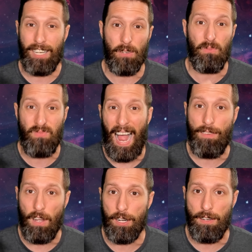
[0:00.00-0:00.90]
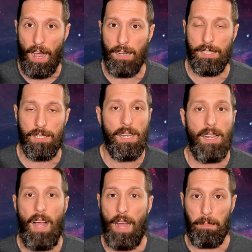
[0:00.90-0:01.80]
an extra $500
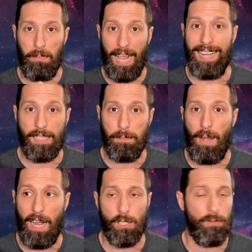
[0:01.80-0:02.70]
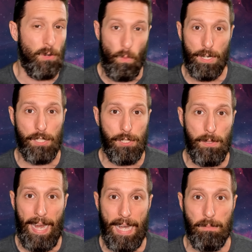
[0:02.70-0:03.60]
on a plastic box for one or
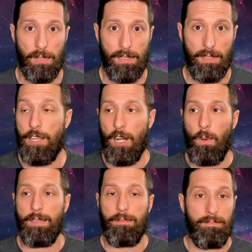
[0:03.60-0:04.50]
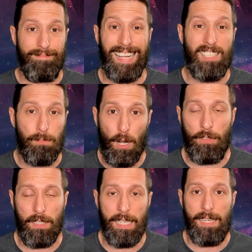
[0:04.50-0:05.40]
two games. And you know what? That's
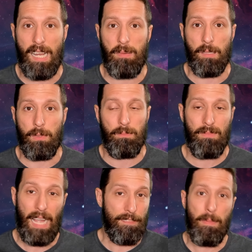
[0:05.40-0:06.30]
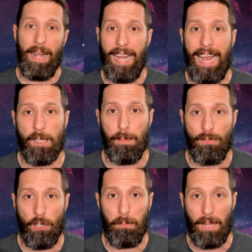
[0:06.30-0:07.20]
perfectly acceptable. Everybody has a
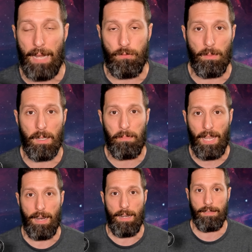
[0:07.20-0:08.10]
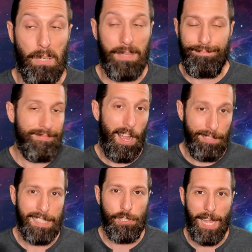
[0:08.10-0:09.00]
preferred platform to play on. But
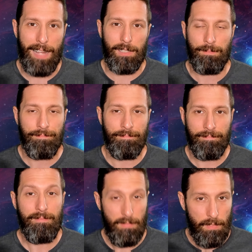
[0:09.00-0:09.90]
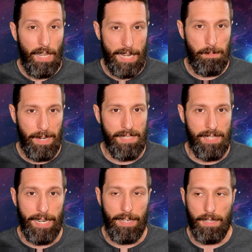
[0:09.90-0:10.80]
on this channel, it's
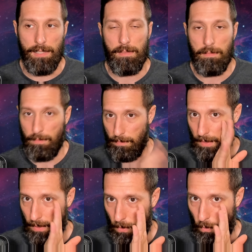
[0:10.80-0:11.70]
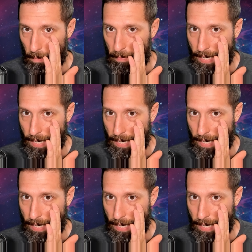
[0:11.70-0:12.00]
PC because we're the